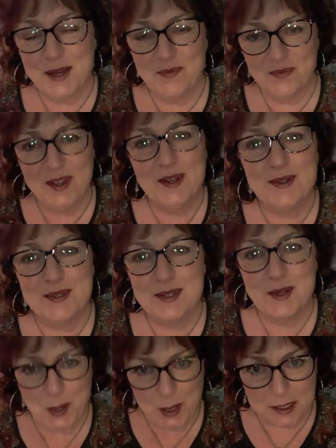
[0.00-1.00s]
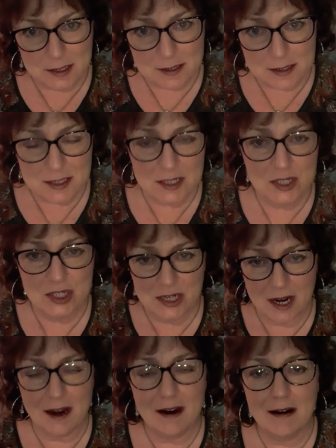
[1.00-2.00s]
It feels good to
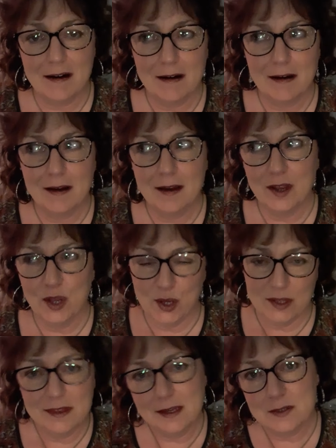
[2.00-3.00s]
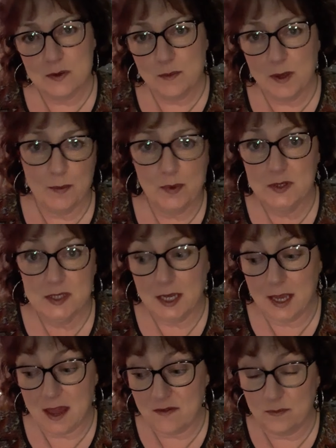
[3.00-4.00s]
share good things with people. It's
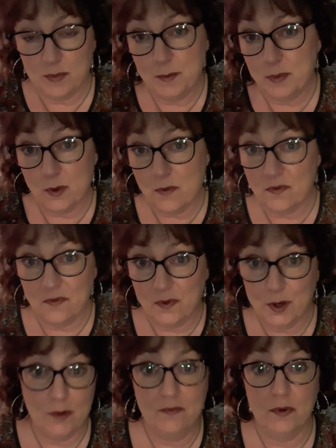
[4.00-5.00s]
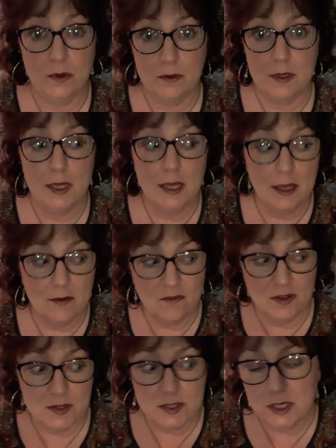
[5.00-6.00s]
like having people over for good food. It
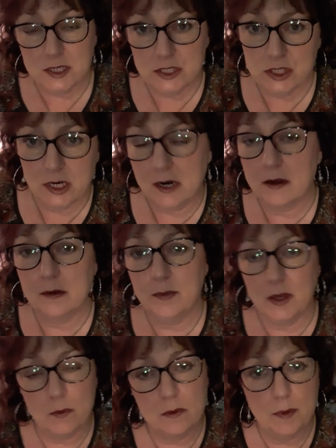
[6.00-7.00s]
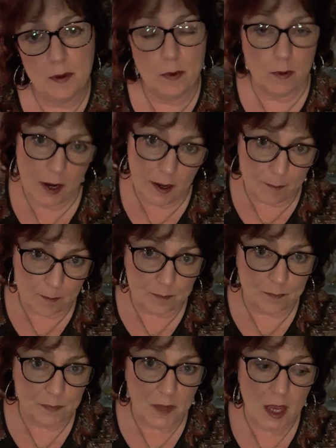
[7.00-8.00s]
feels good to share a good meal with people, right?
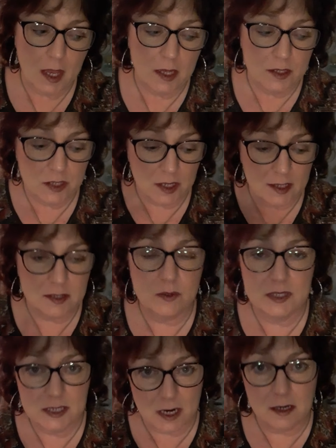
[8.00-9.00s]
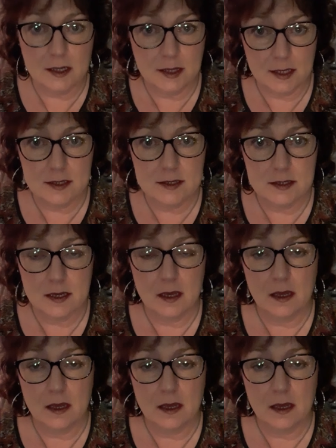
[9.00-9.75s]
So that's what started this.